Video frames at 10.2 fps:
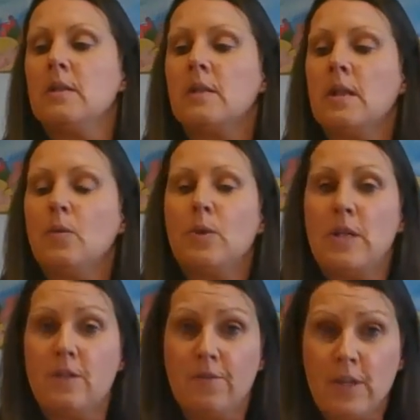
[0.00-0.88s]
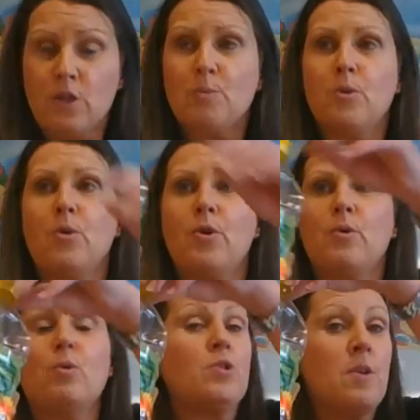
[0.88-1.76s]
Then we need the vegetable oil
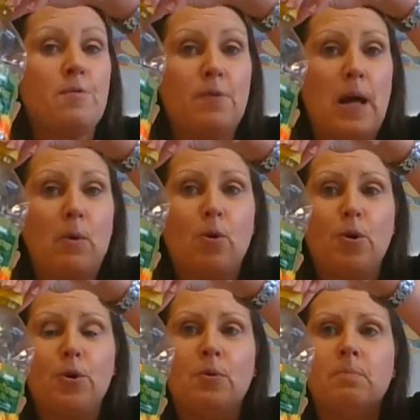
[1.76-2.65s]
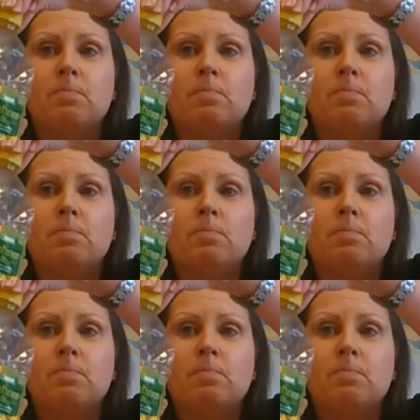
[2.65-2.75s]
or sunflower oil.